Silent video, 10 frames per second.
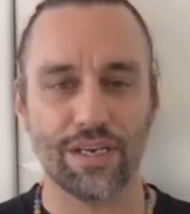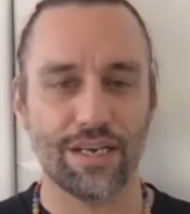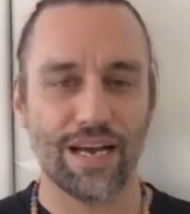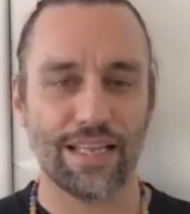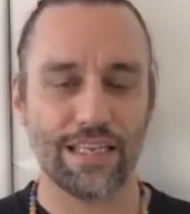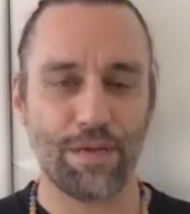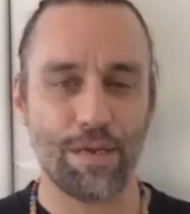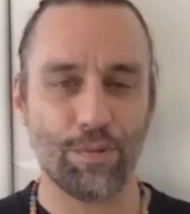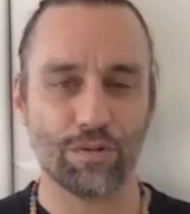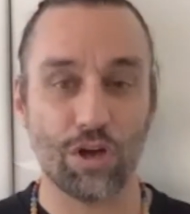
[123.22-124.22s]
I think
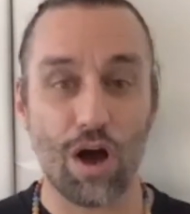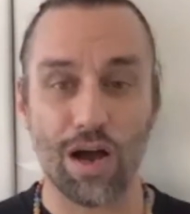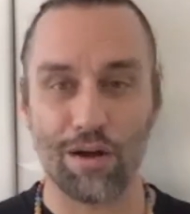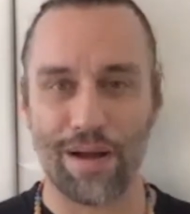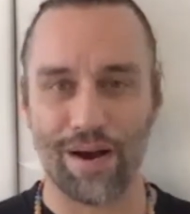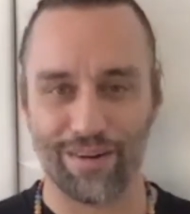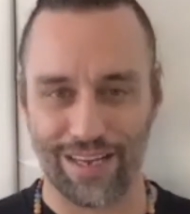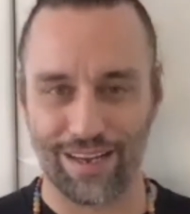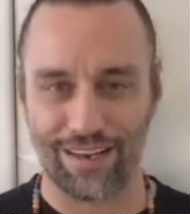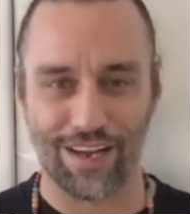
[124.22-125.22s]
people talk about
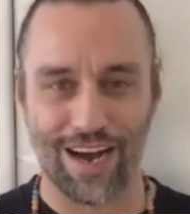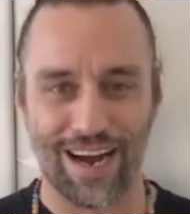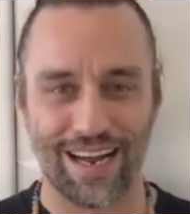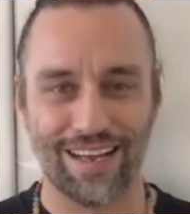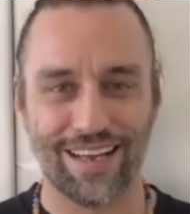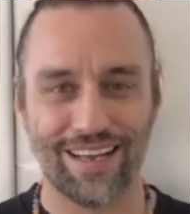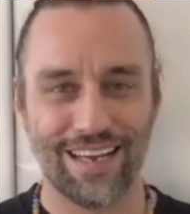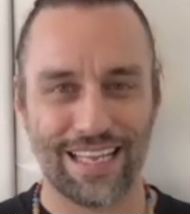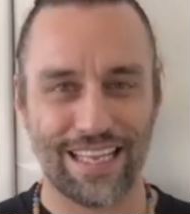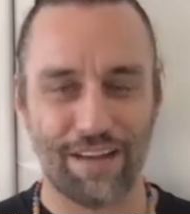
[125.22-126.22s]
it a lot
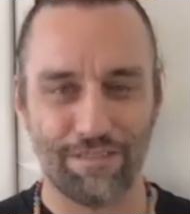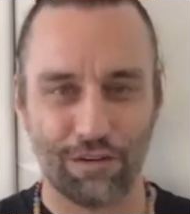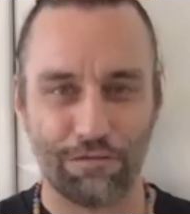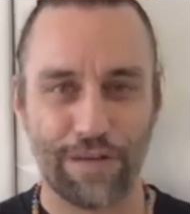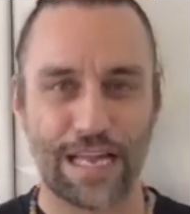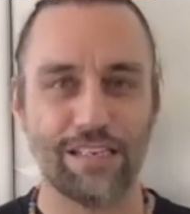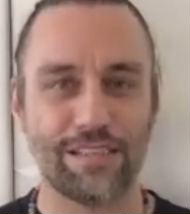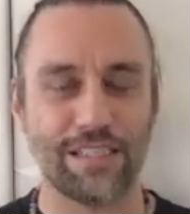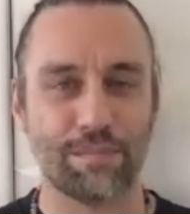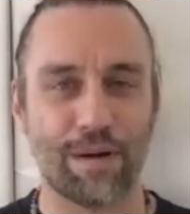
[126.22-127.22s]
and they have little
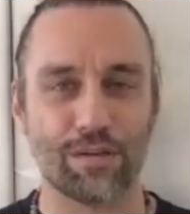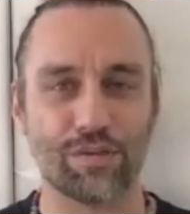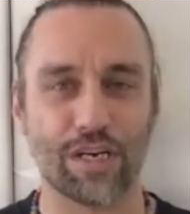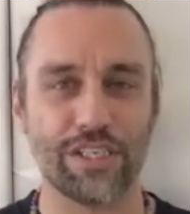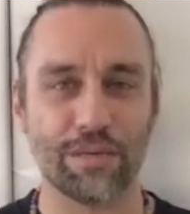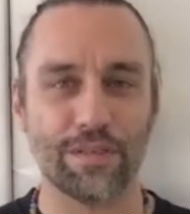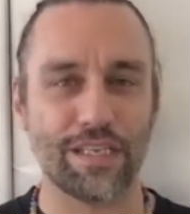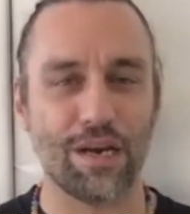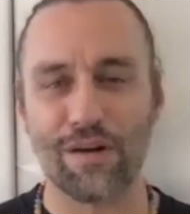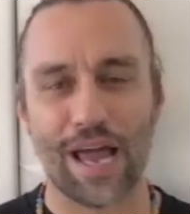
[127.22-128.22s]
fantasies about stretching, but they
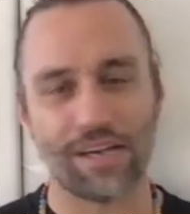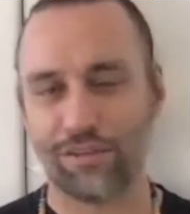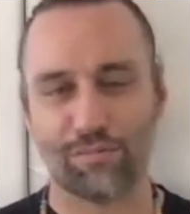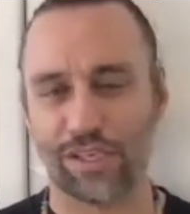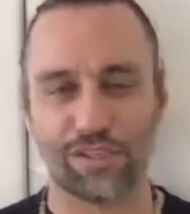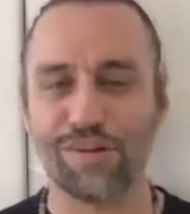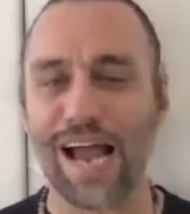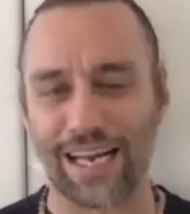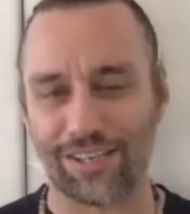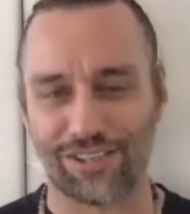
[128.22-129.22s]
don't actually really
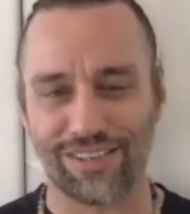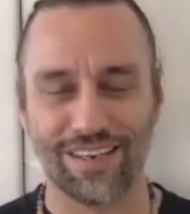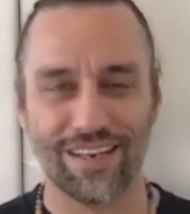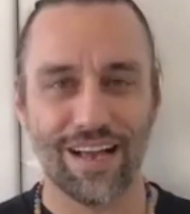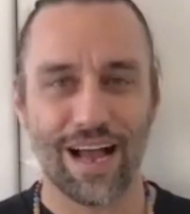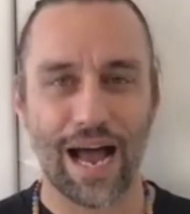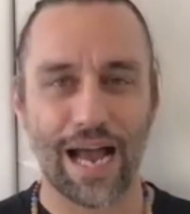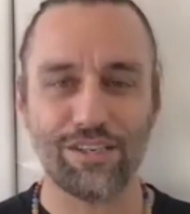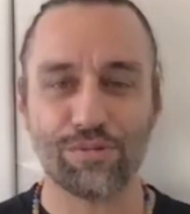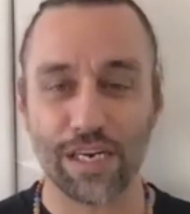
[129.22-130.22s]
stretch. I
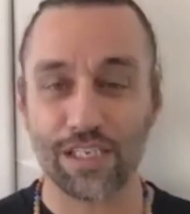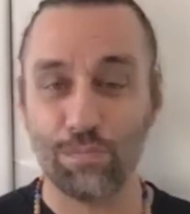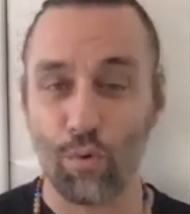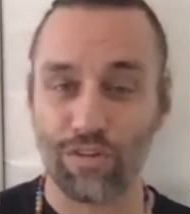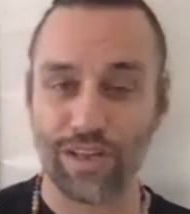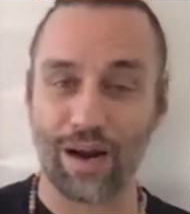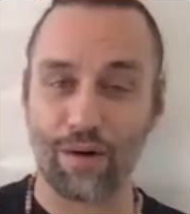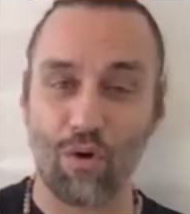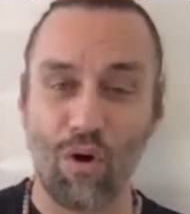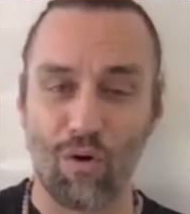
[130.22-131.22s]
stretch more than I
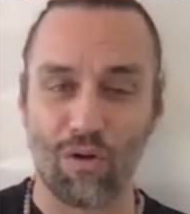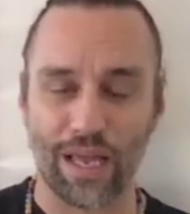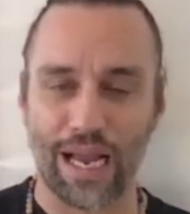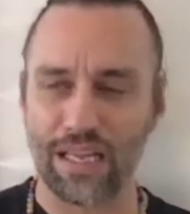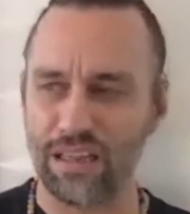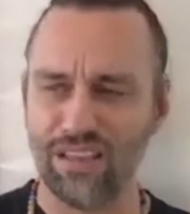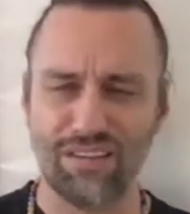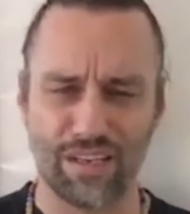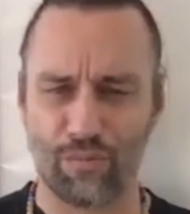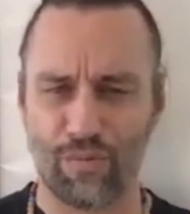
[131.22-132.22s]
roll. Like I
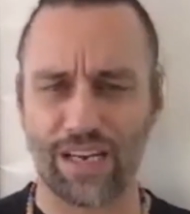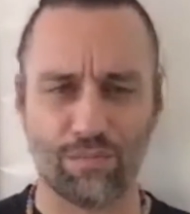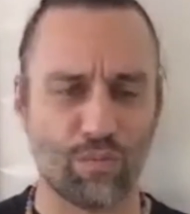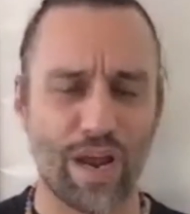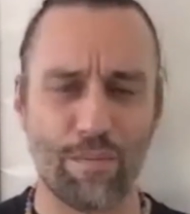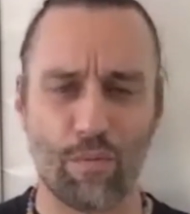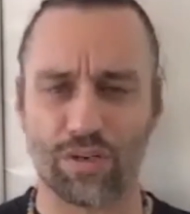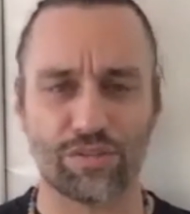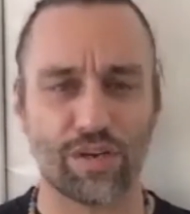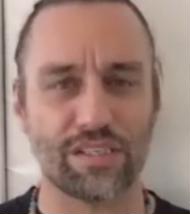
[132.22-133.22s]
literally way more
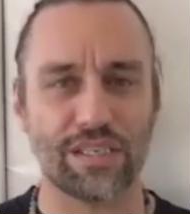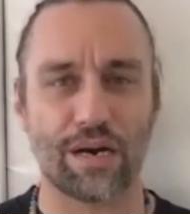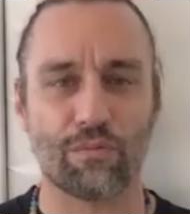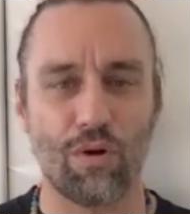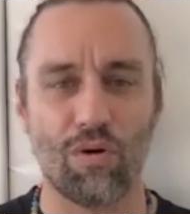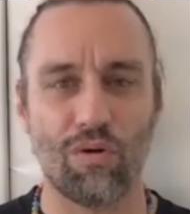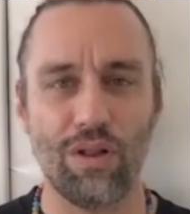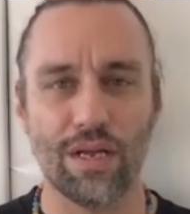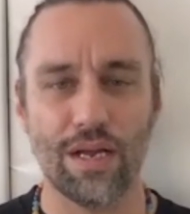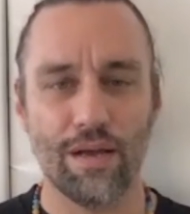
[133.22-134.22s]
stretch than I roll,
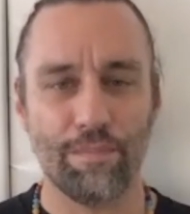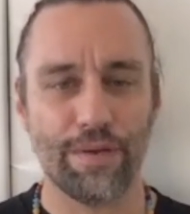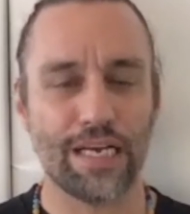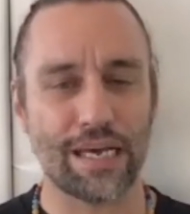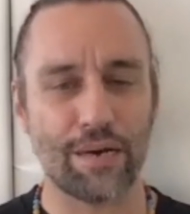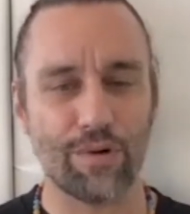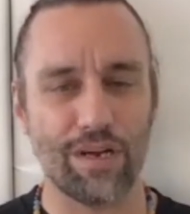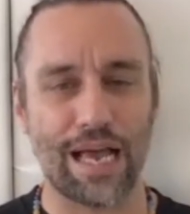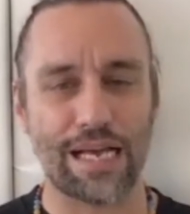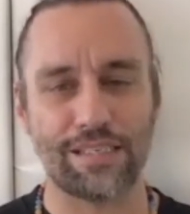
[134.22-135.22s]
because I
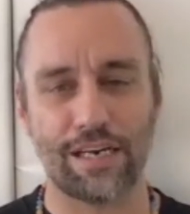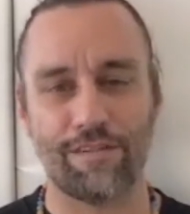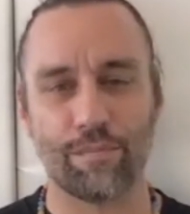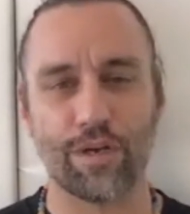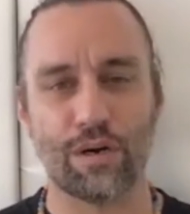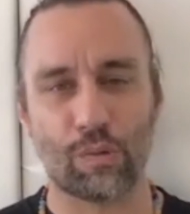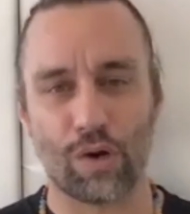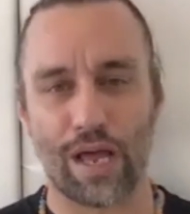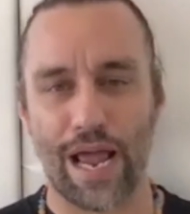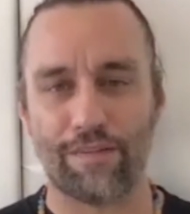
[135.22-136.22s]
realize that if I'm going to roll,
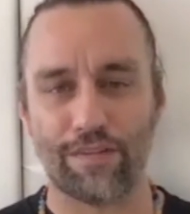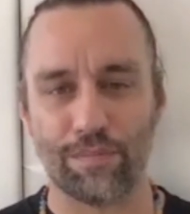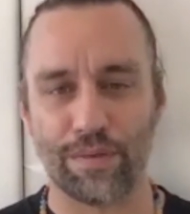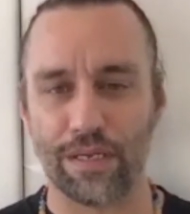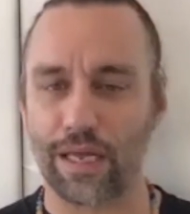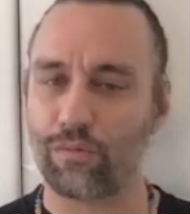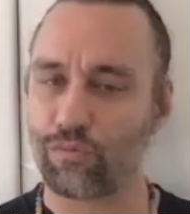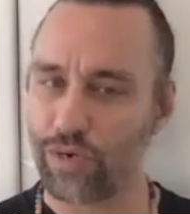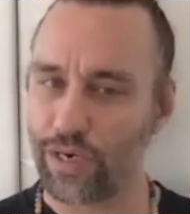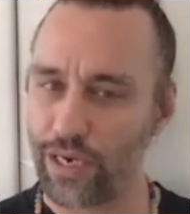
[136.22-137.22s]
I have to be like
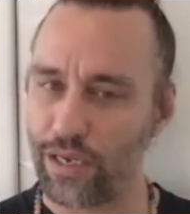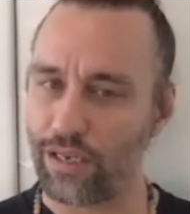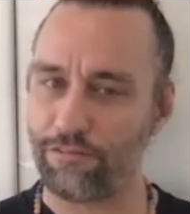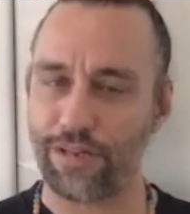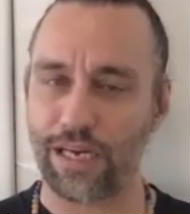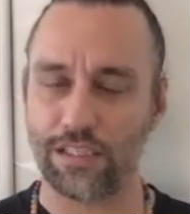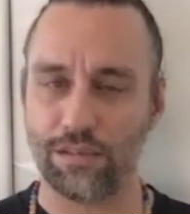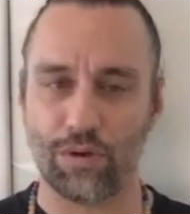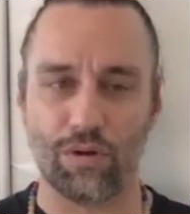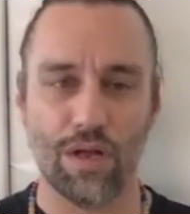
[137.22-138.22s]
really
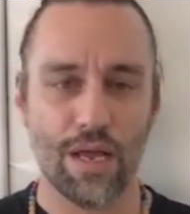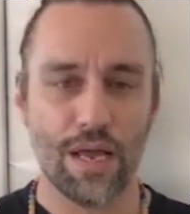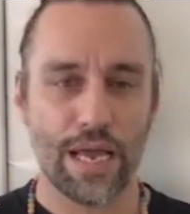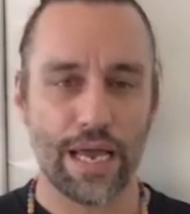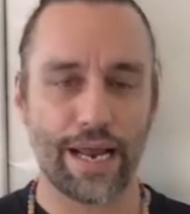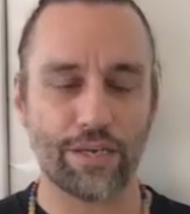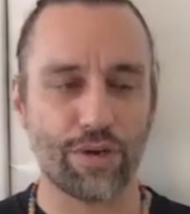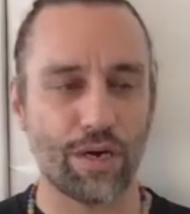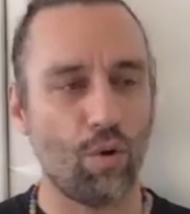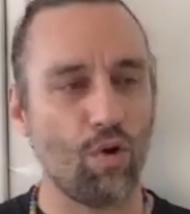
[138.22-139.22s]
flexible. And I try
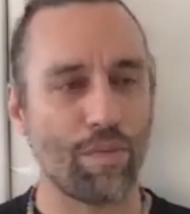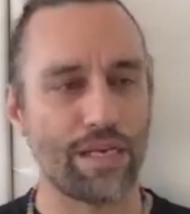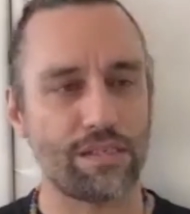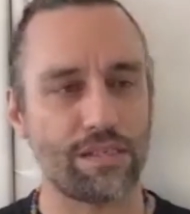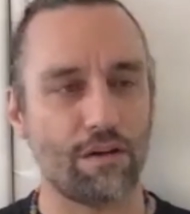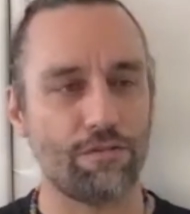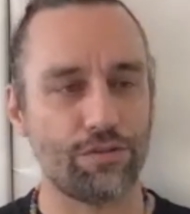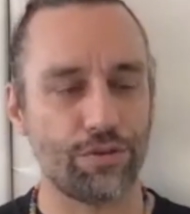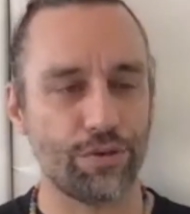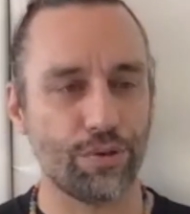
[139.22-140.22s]
to hold myself
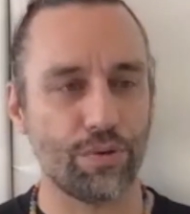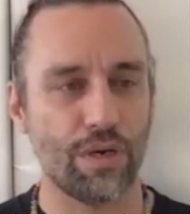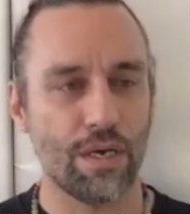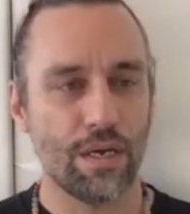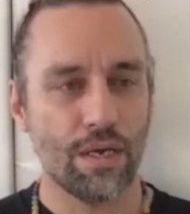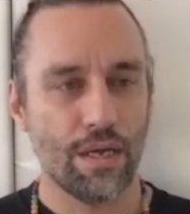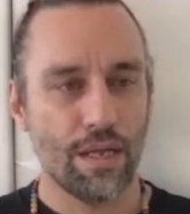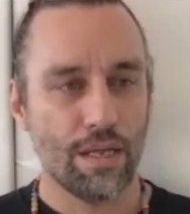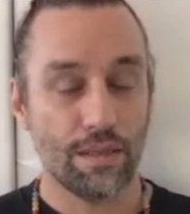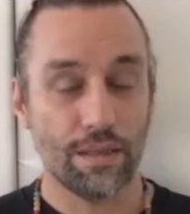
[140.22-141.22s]
to,
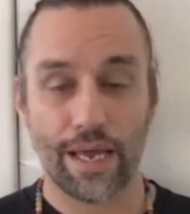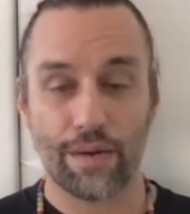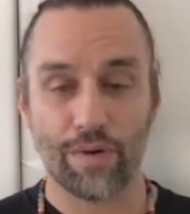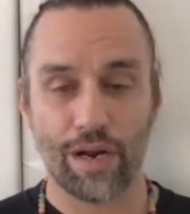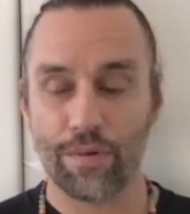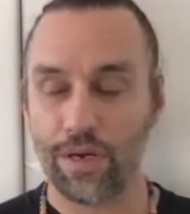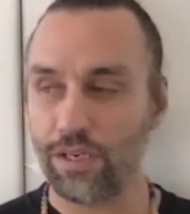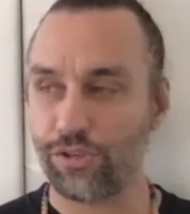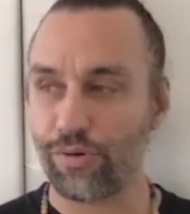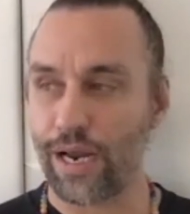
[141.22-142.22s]
like, when I'm going to
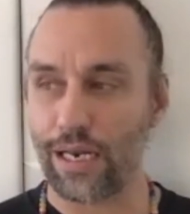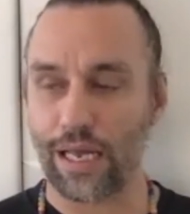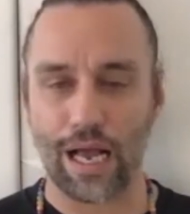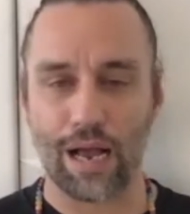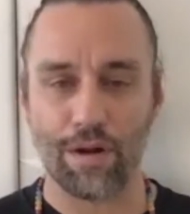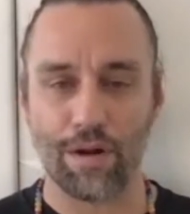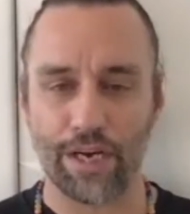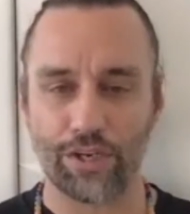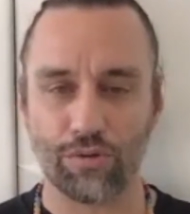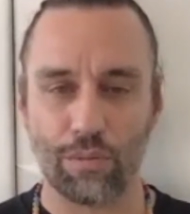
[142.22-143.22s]
train, like I'm going to make
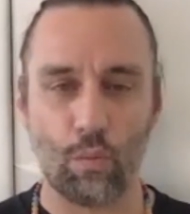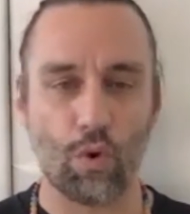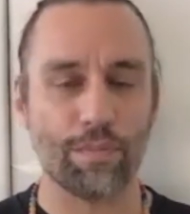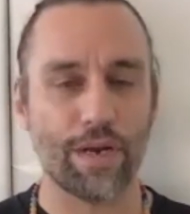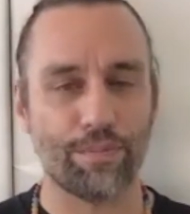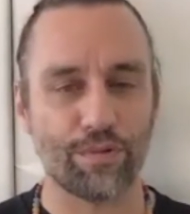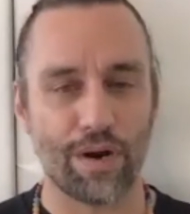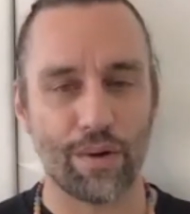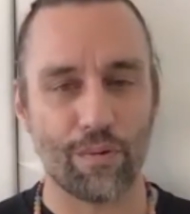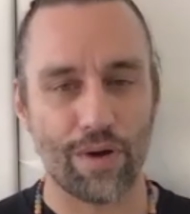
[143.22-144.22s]
sure I'm warmed up the
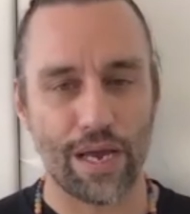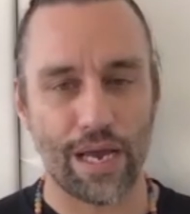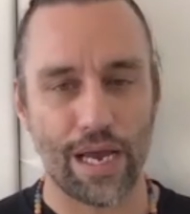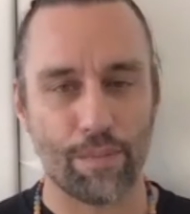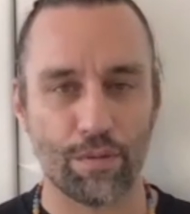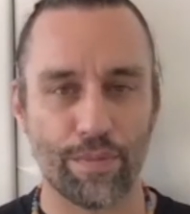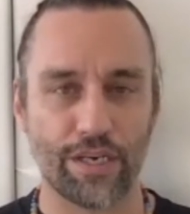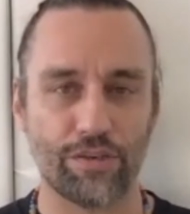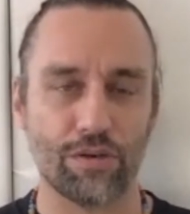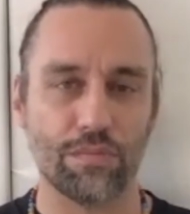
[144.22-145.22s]
right way. I'm going to make
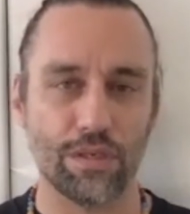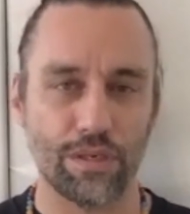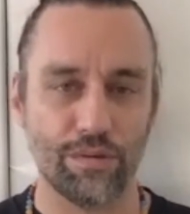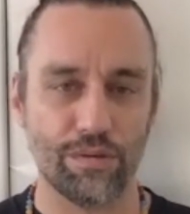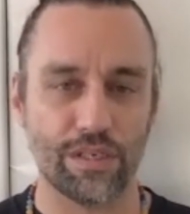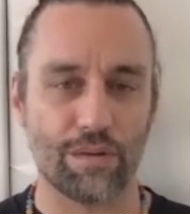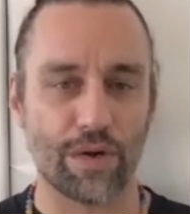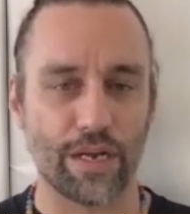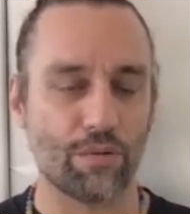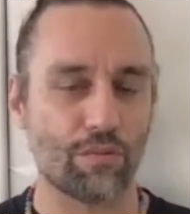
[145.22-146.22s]
sure I'm loose and I'm
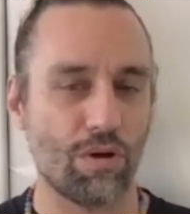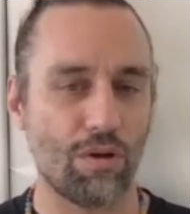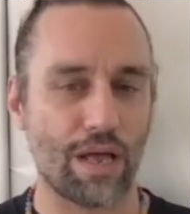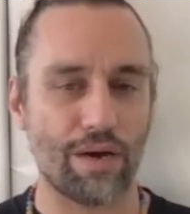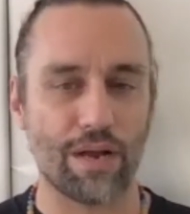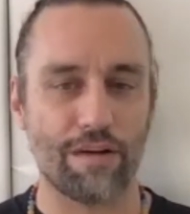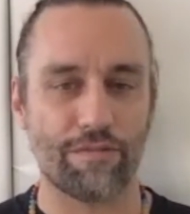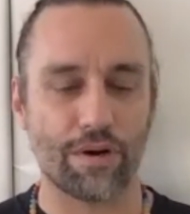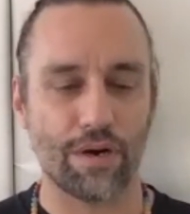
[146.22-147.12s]
ready to roll. I don't ever